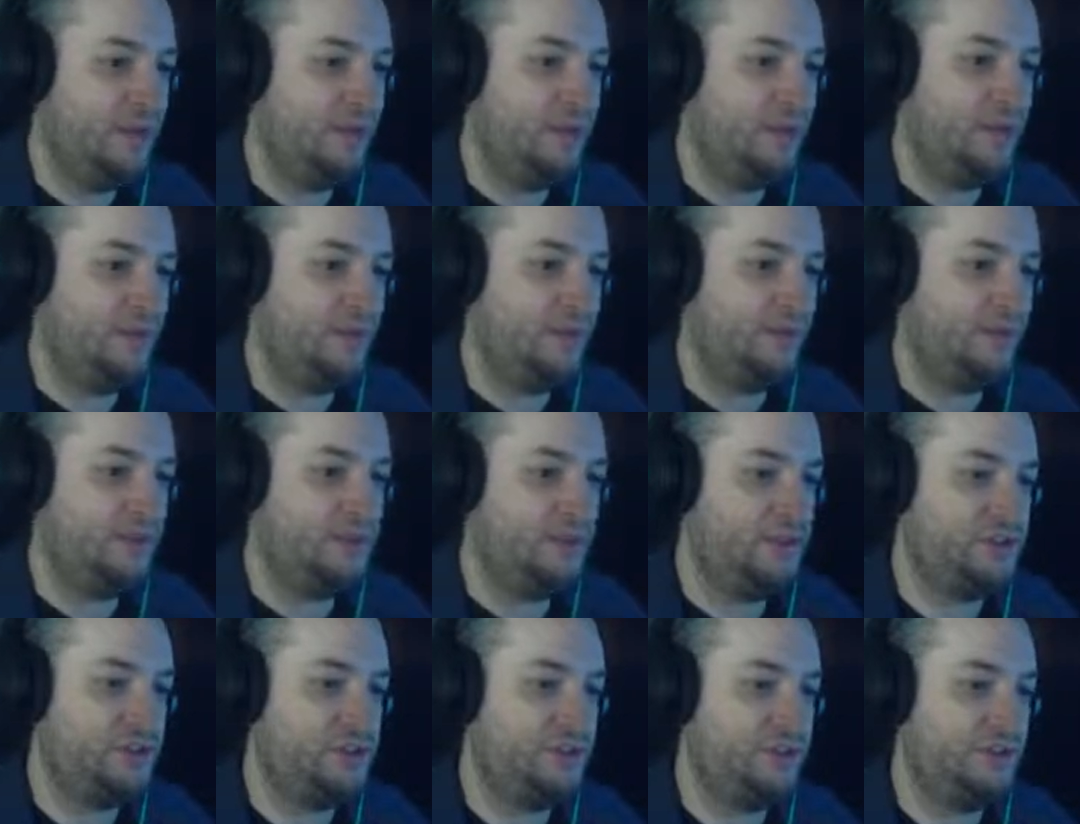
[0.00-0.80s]
Then the
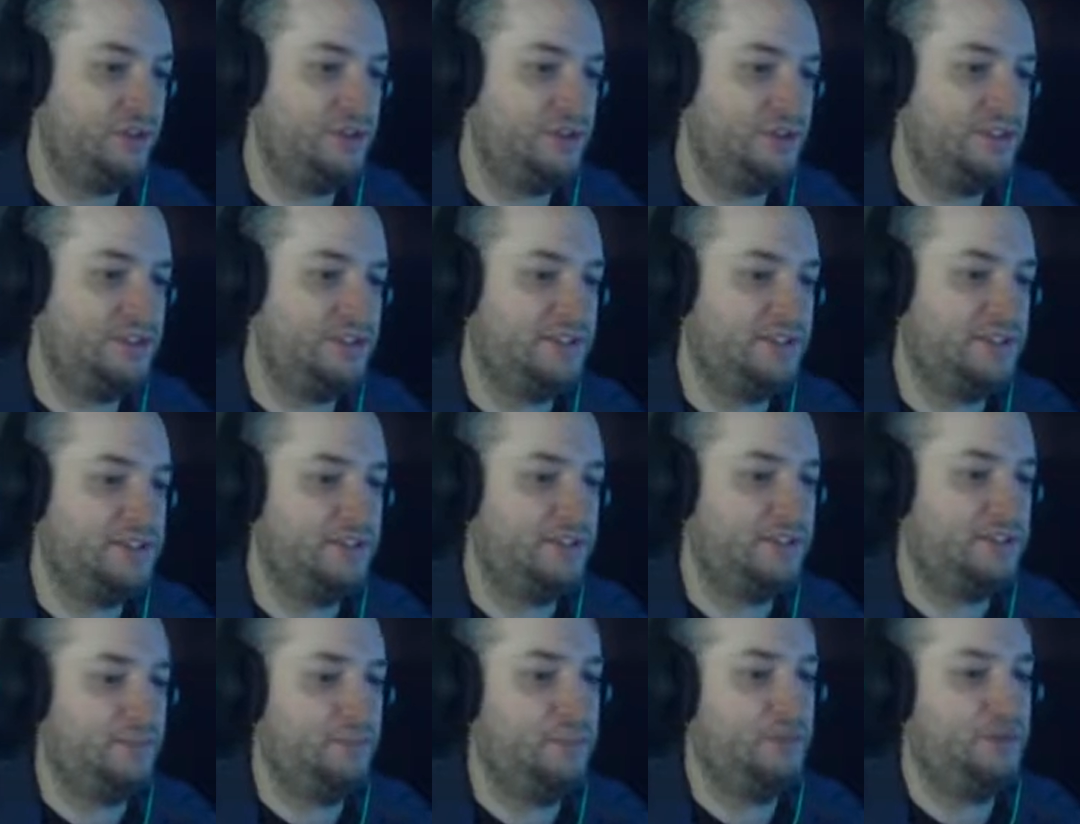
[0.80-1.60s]
villagers would
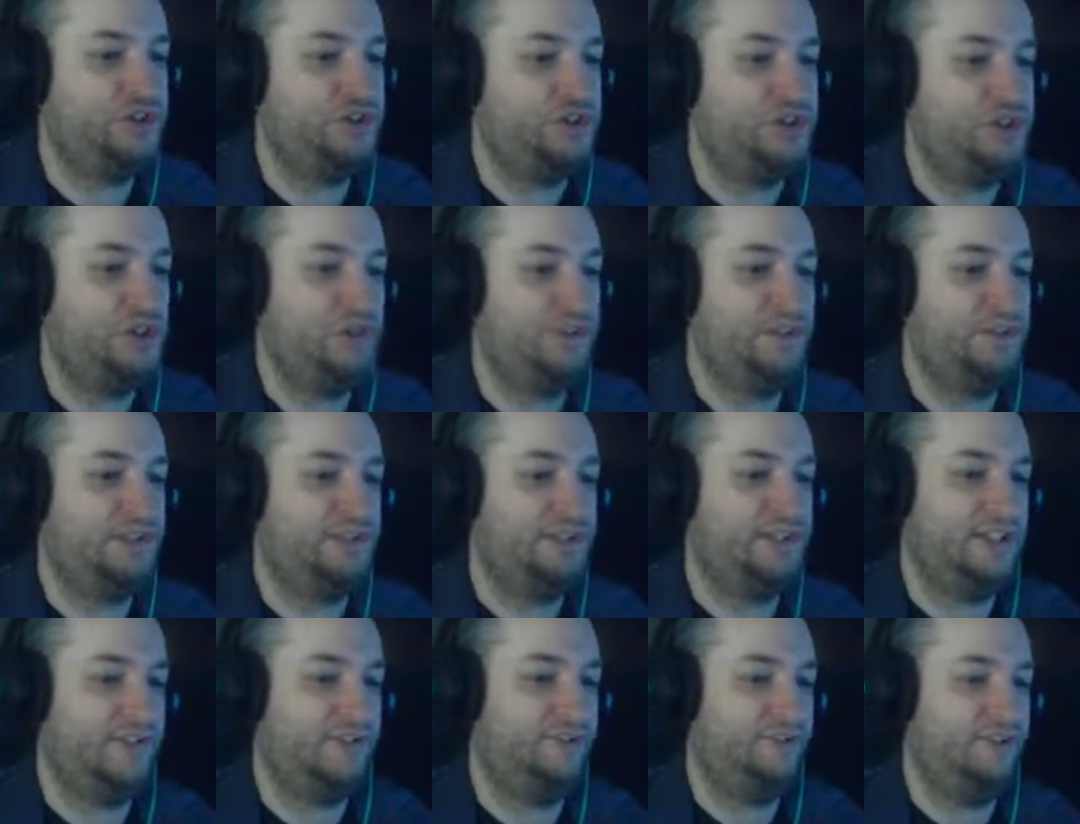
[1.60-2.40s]
would surely
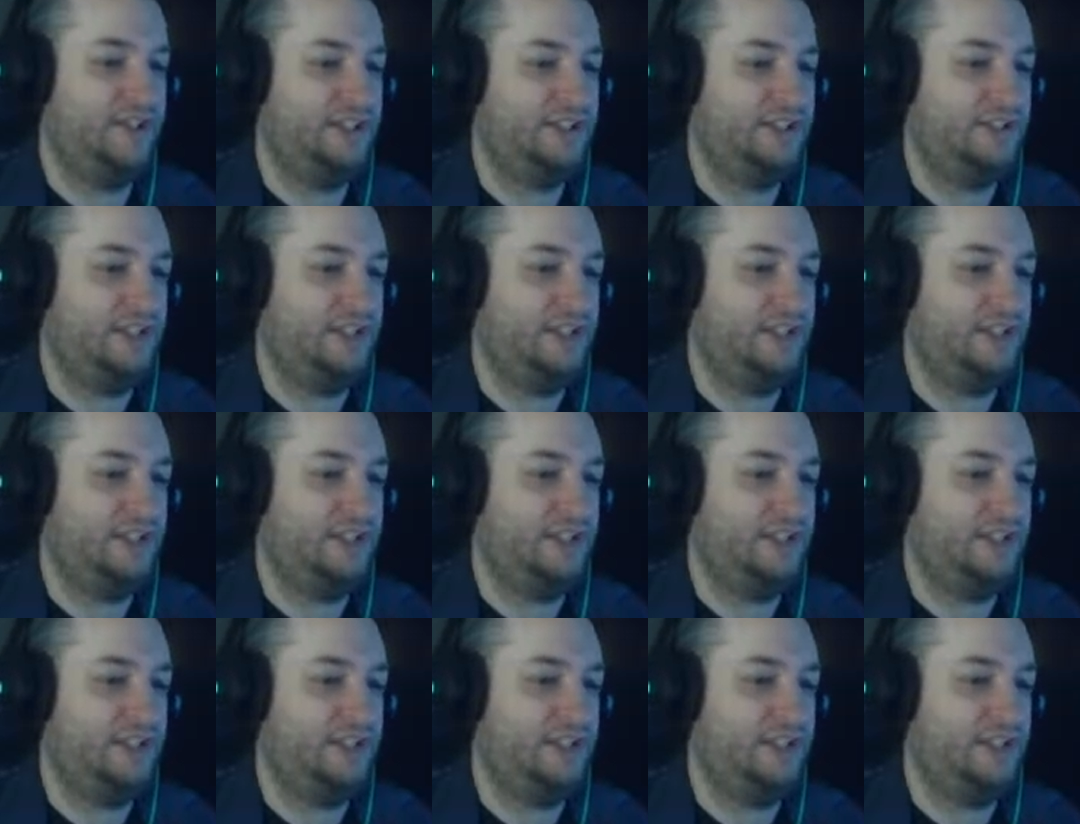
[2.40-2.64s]
see fit